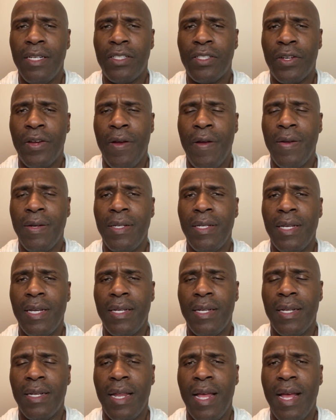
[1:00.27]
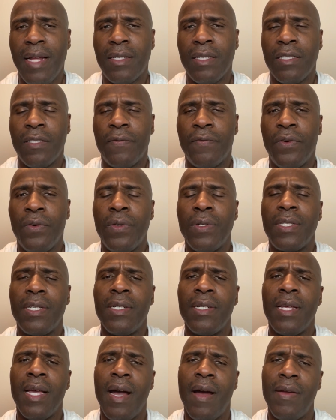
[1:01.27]
is currently in Atlanta's
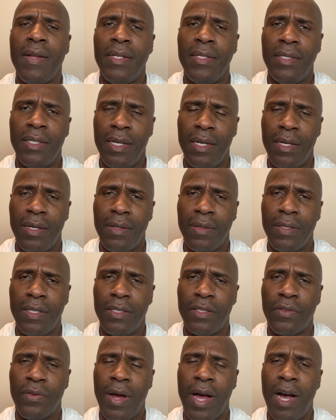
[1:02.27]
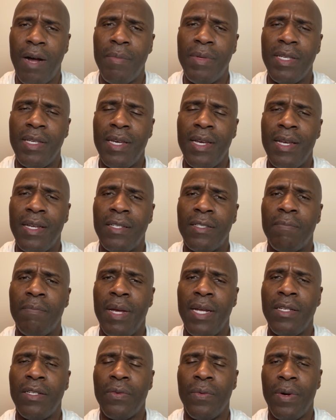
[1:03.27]
Fulton County Jail. His trial begins
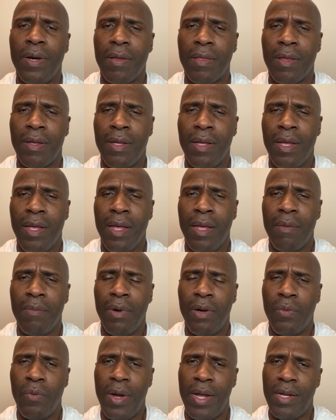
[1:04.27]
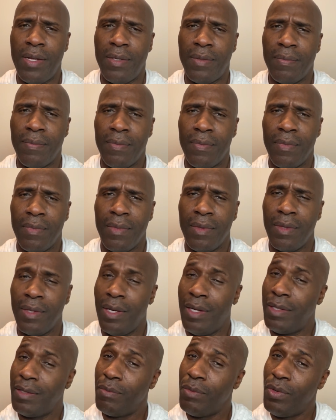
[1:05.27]
May 12th. But wait,
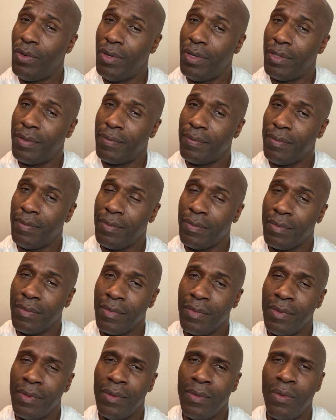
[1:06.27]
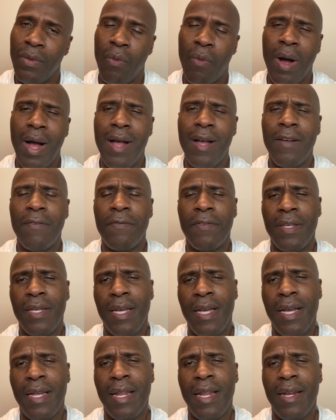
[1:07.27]
there's more.
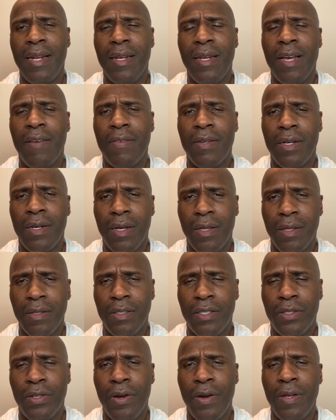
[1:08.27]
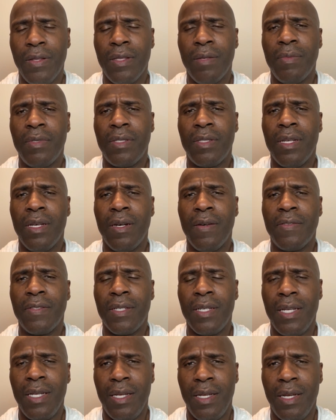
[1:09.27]
YFN and 11 others turned
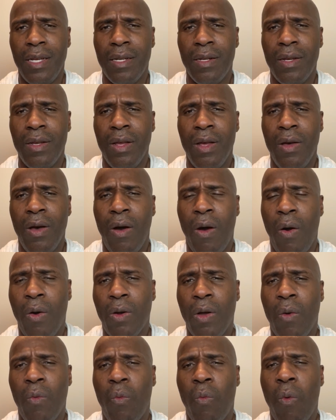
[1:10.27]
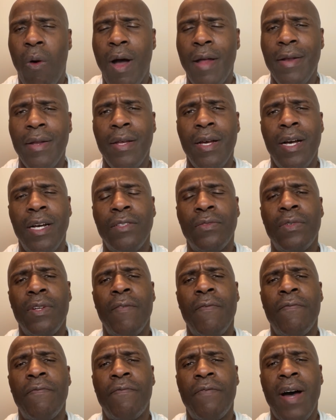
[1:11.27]
themselves in on a
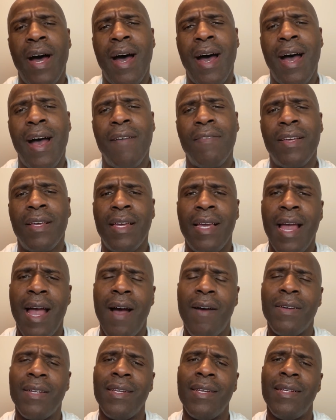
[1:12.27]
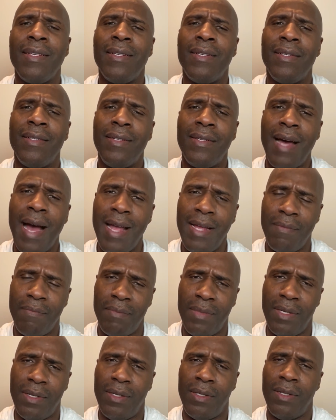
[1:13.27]
105-count
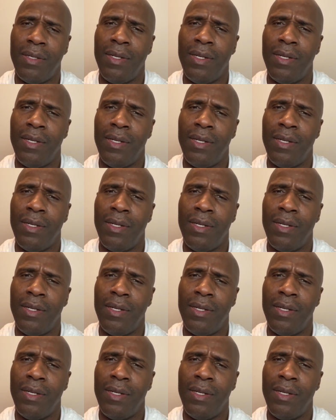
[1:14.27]
indictment